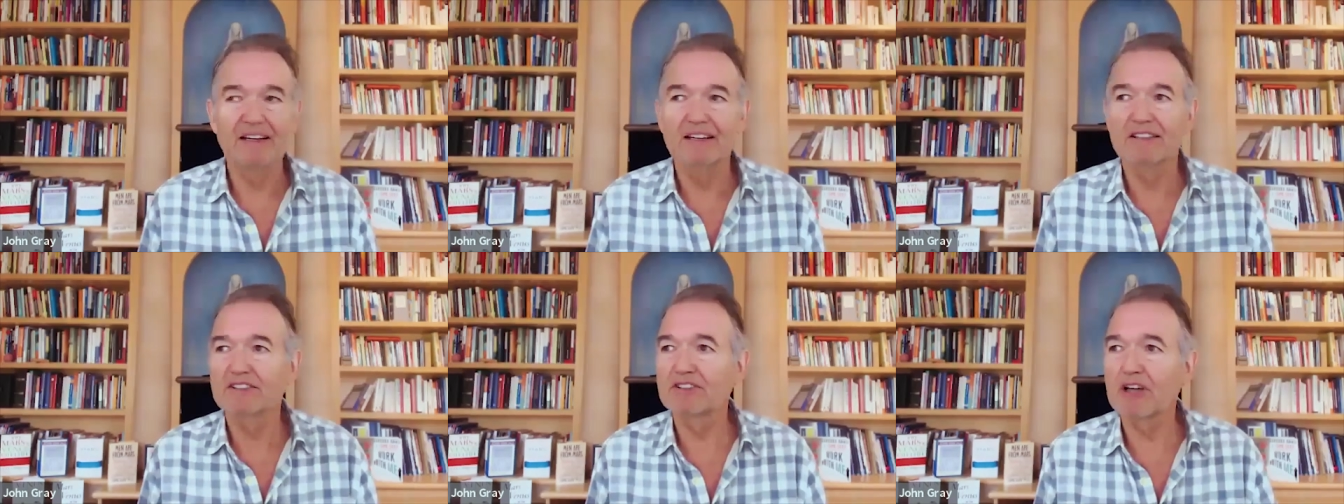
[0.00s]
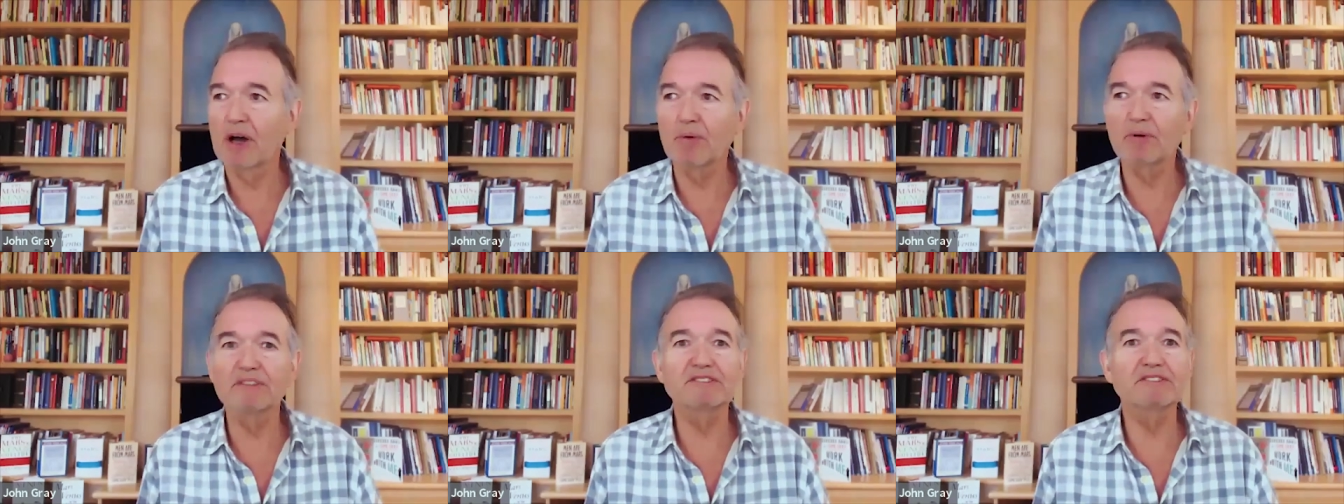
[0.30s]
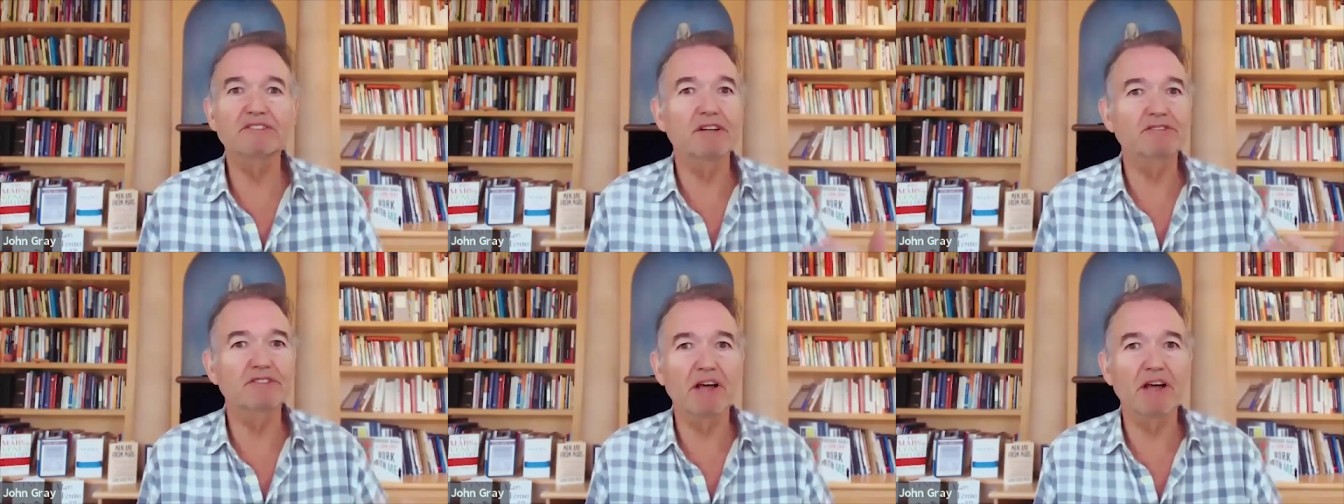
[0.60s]
so and
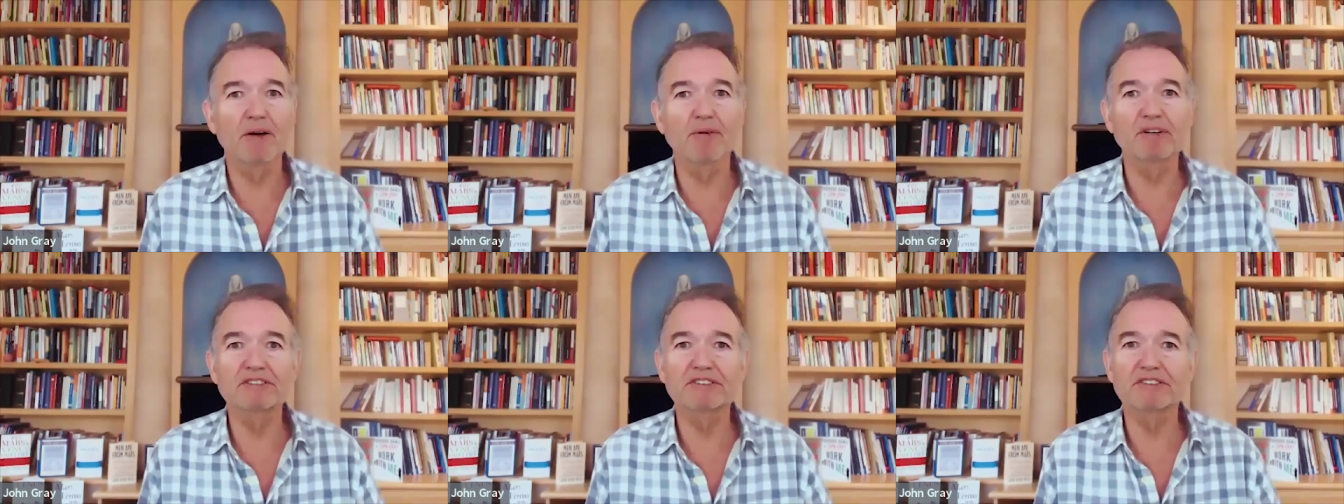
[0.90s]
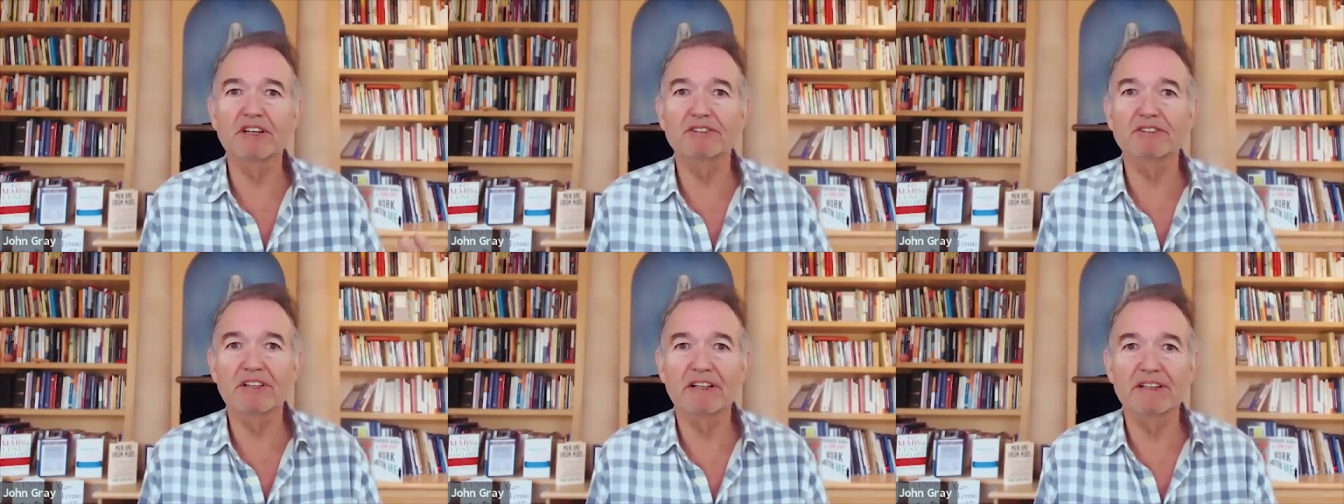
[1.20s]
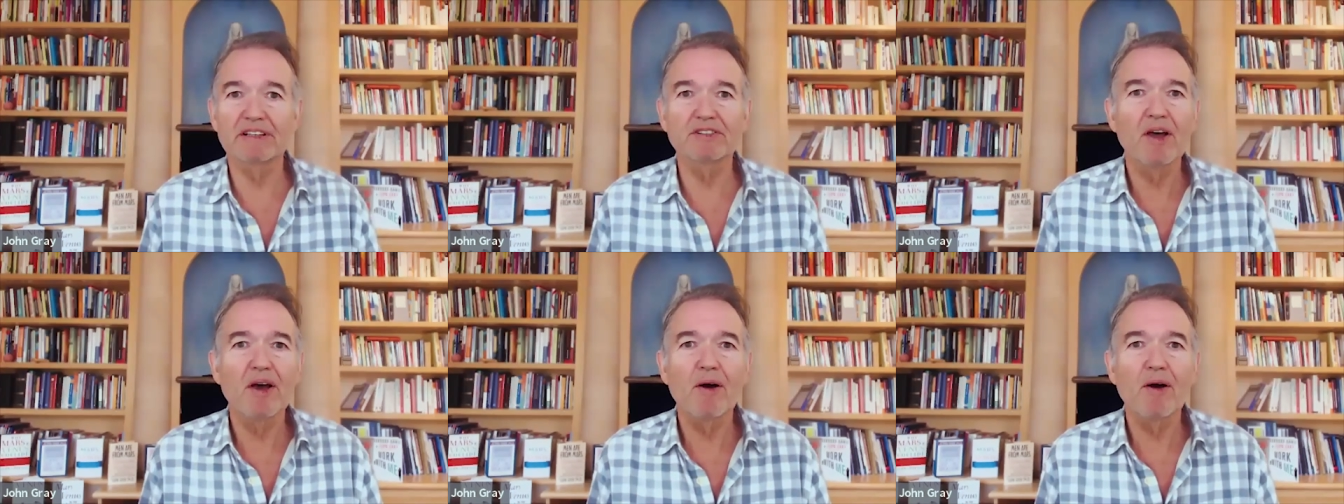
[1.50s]
so, so and so
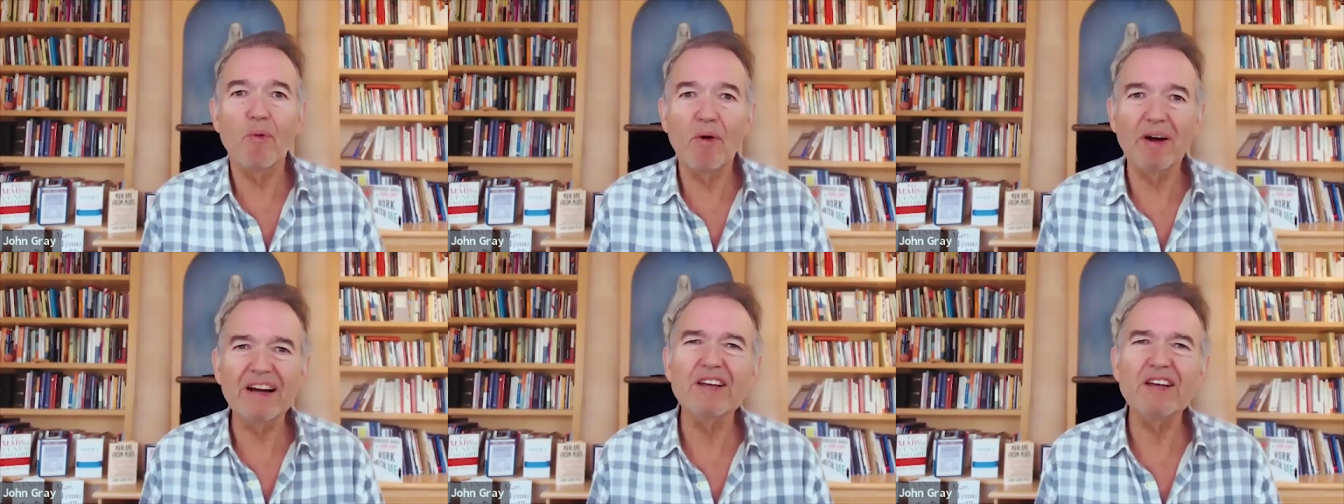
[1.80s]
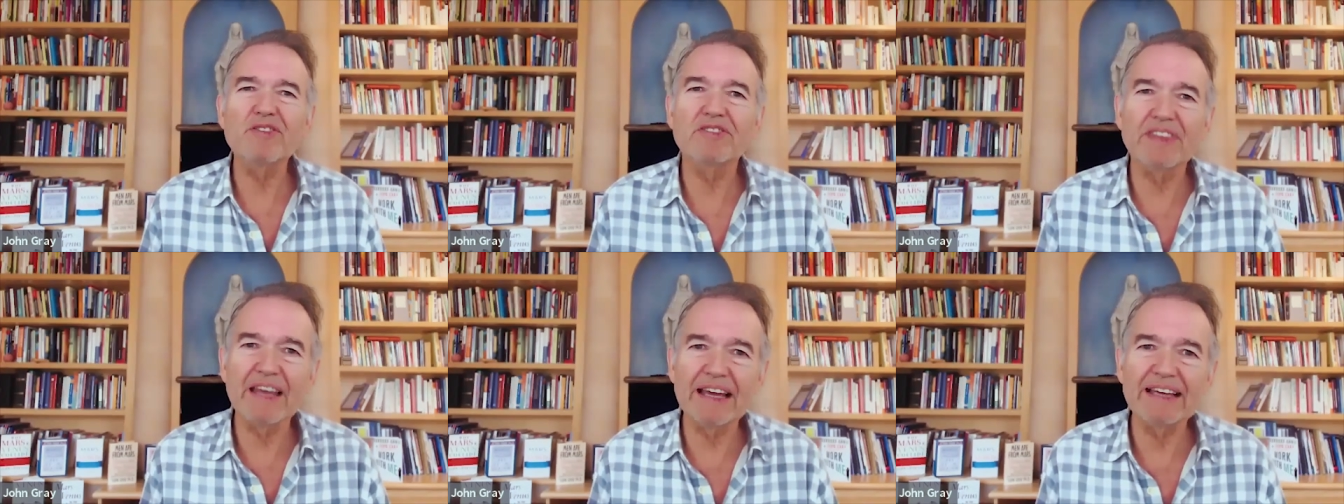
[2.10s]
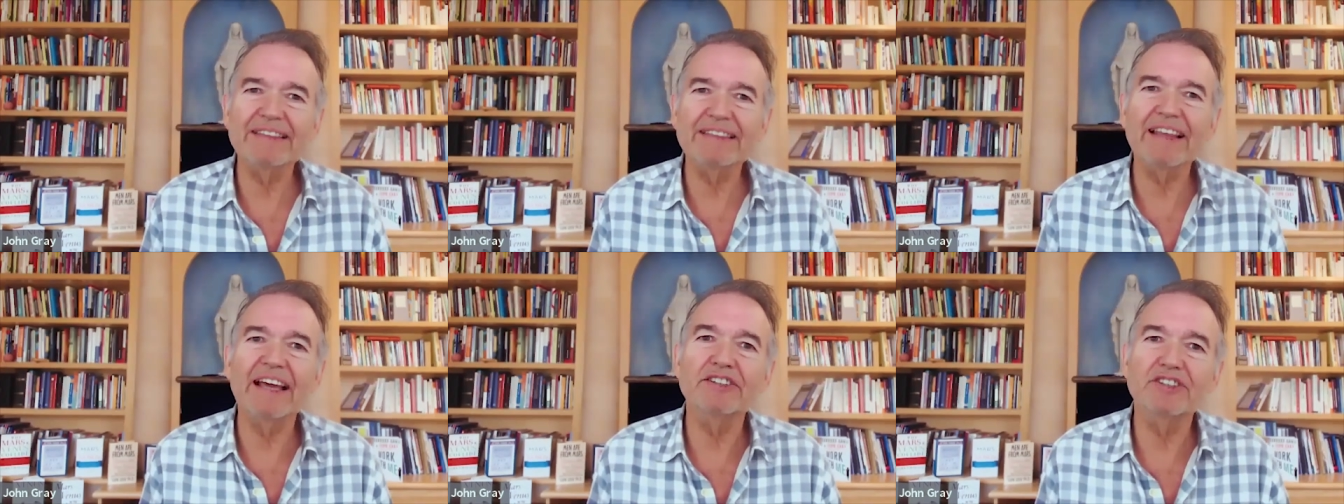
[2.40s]
this. What do you
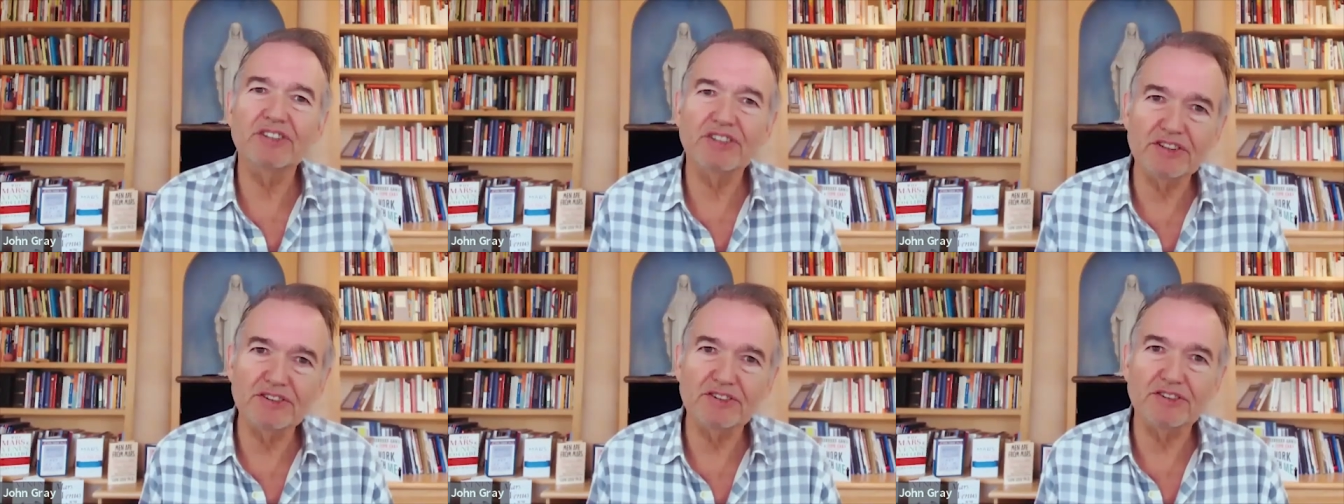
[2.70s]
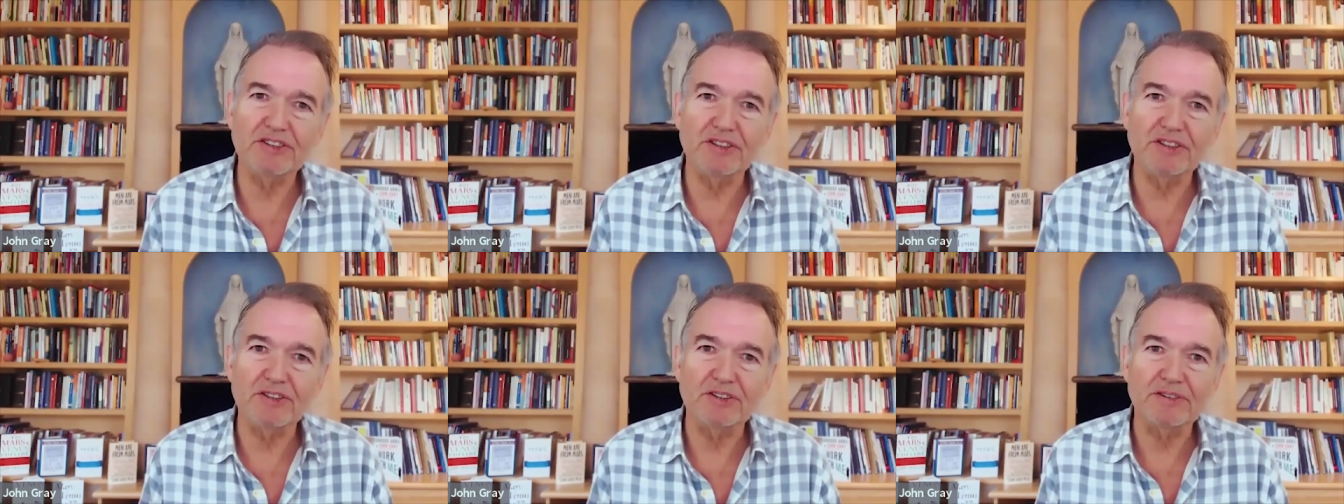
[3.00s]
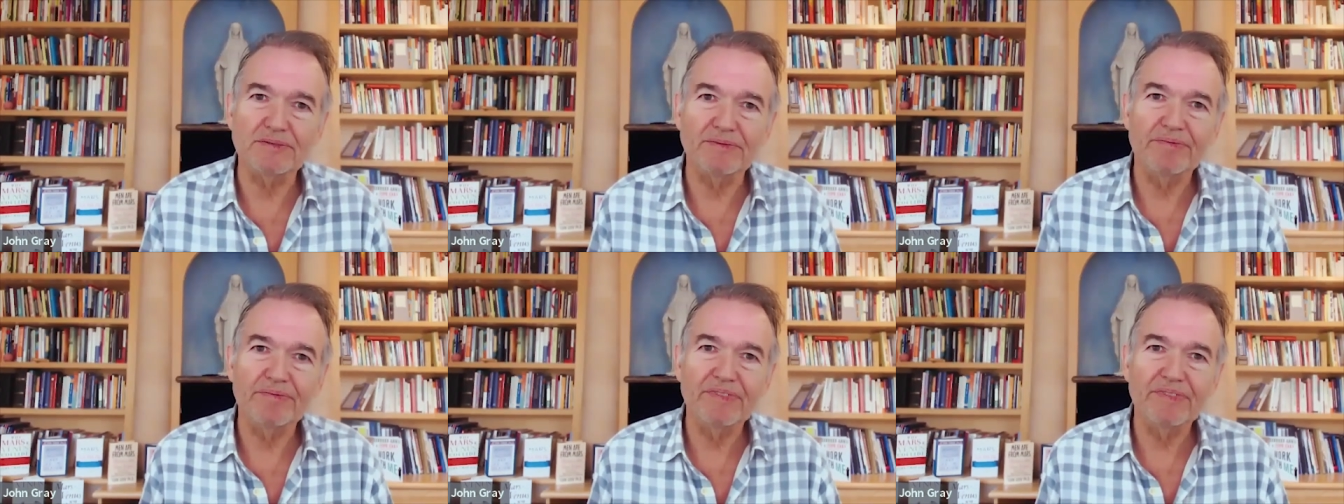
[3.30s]
think they should do?